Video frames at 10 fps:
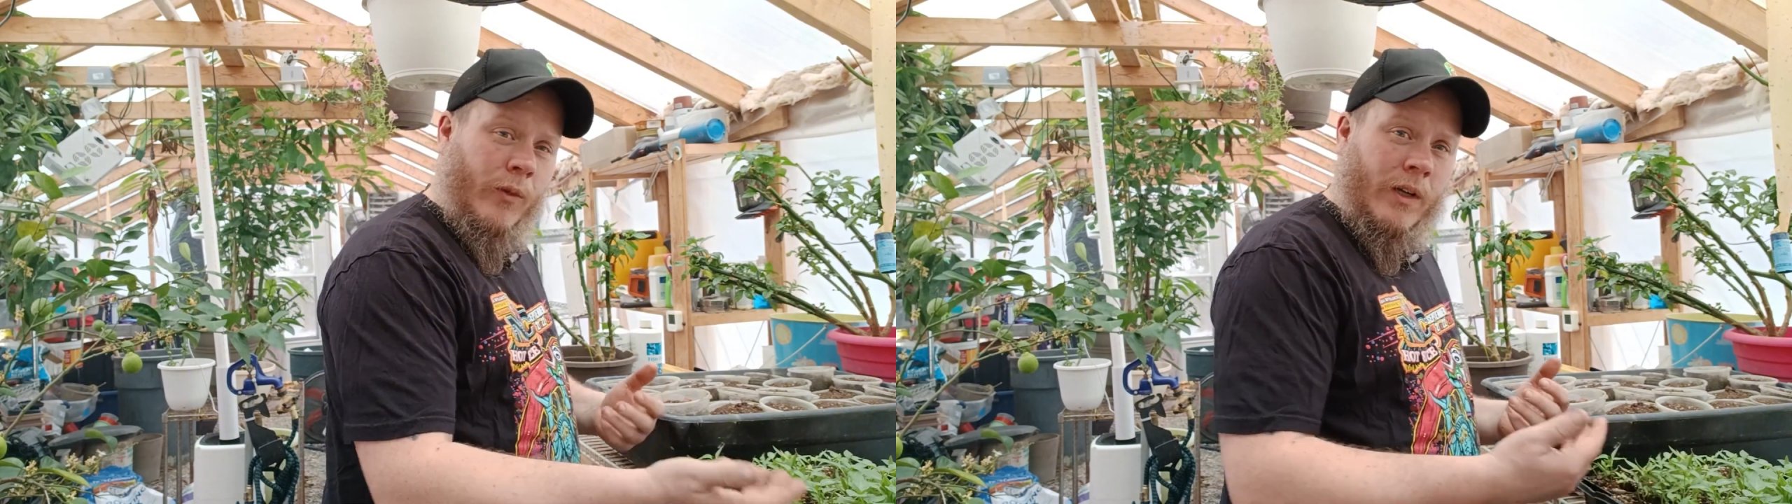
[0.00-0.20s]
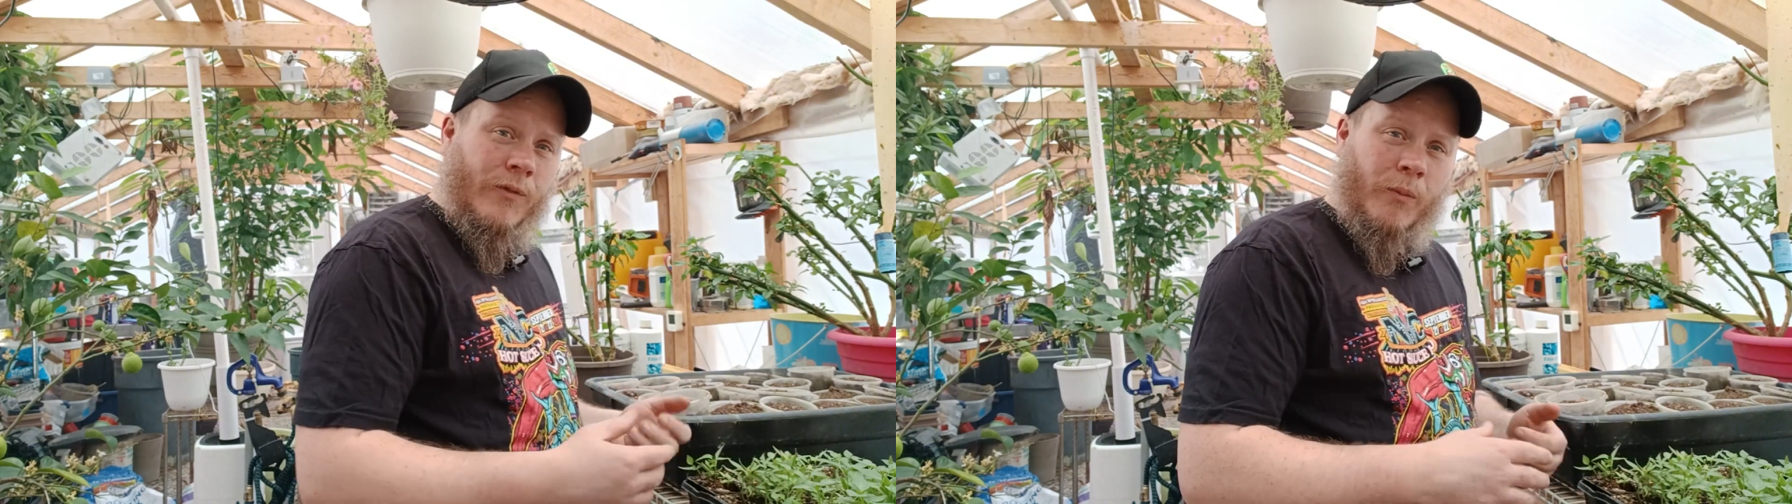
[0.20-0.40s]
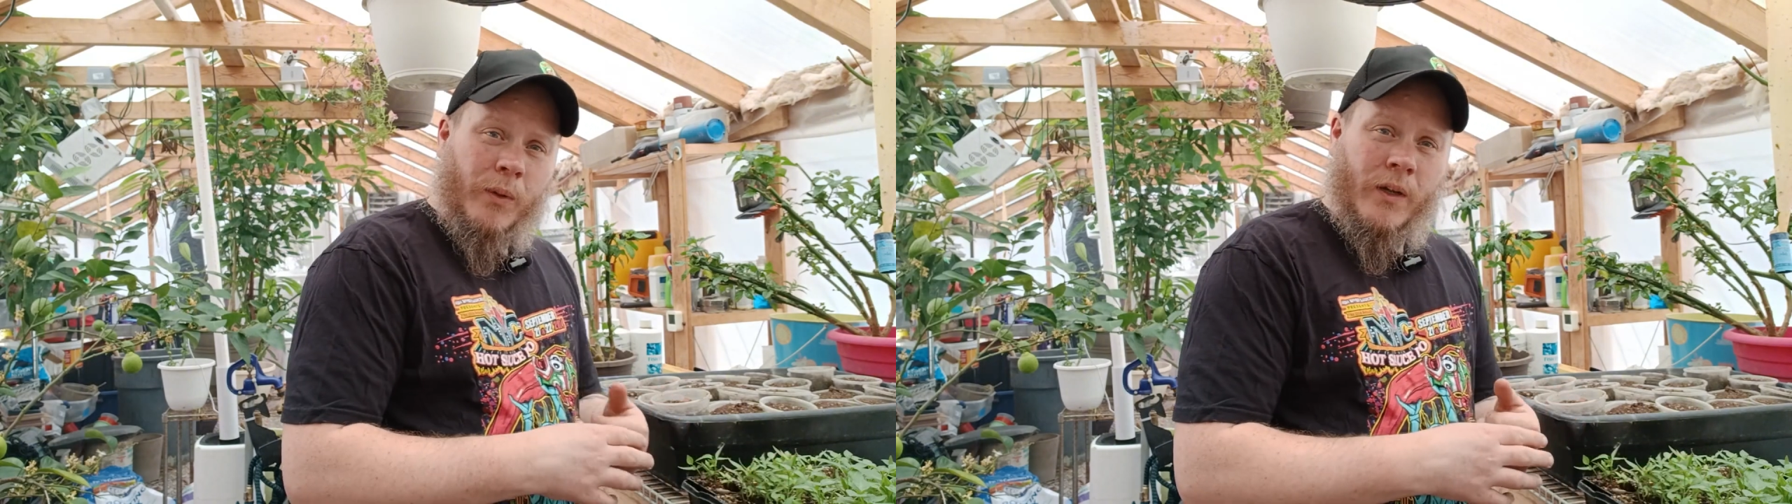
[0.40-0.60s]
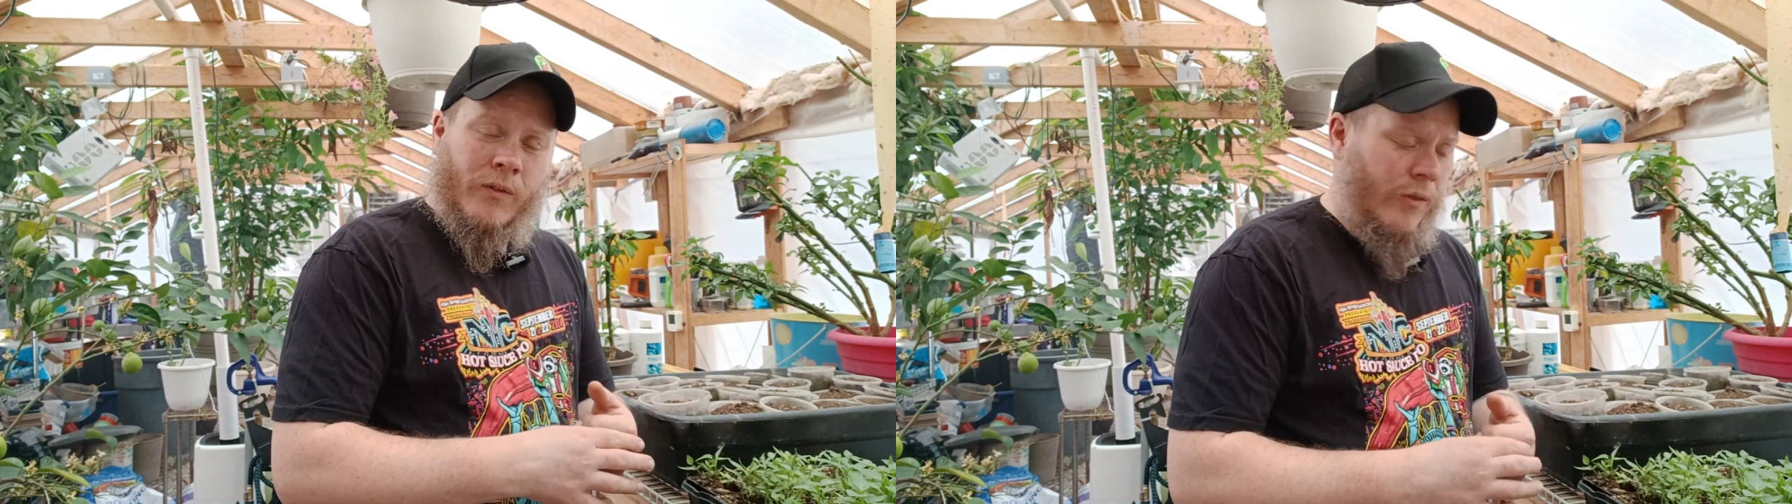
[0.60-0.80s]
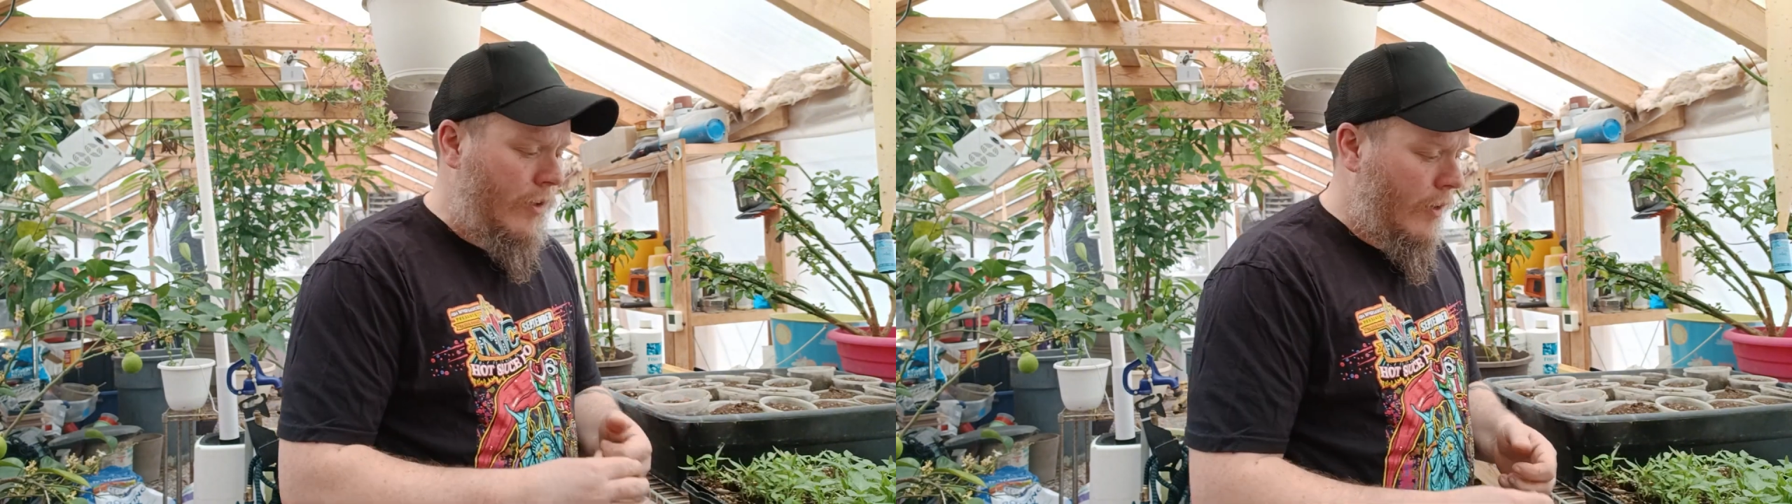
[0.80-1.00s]
right, different plants
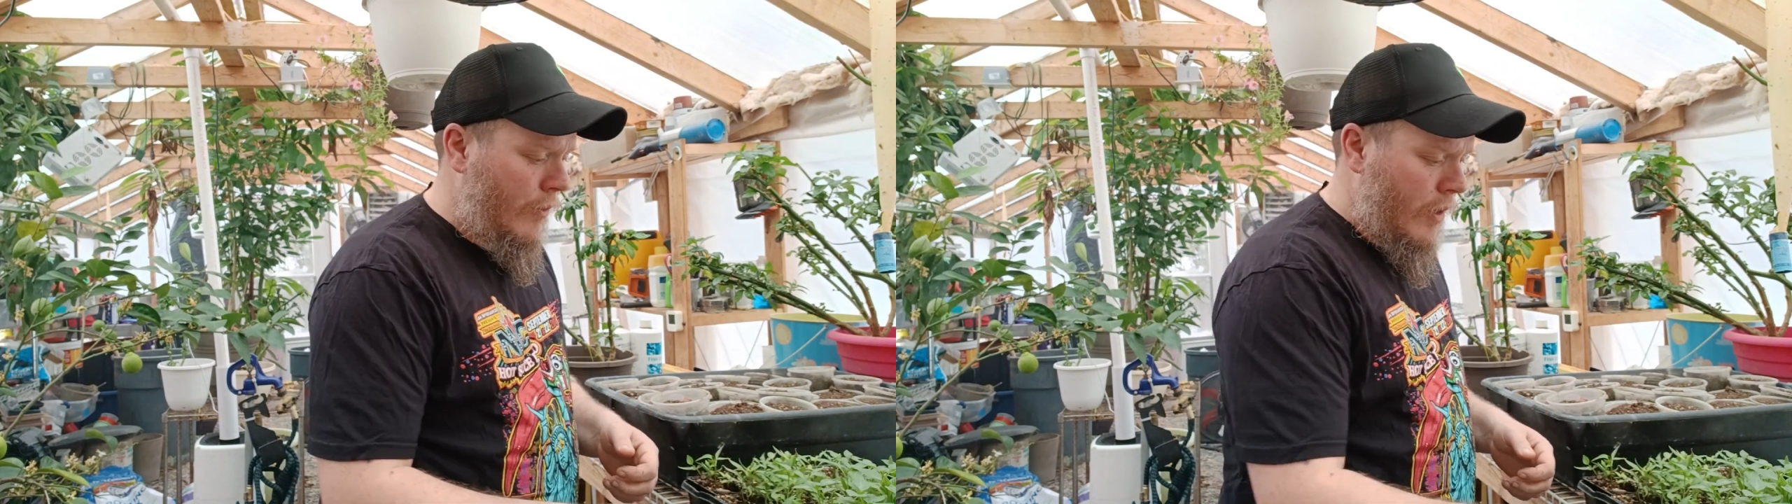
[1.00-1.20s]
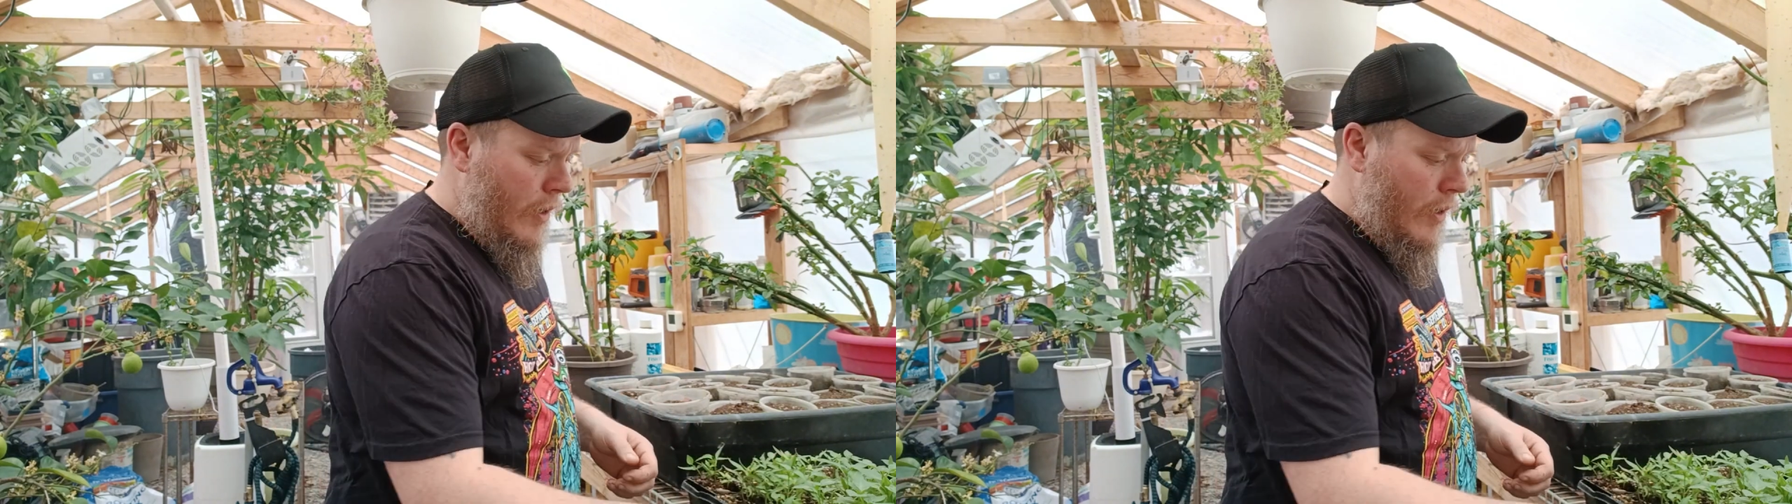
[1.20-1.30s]
and stuff.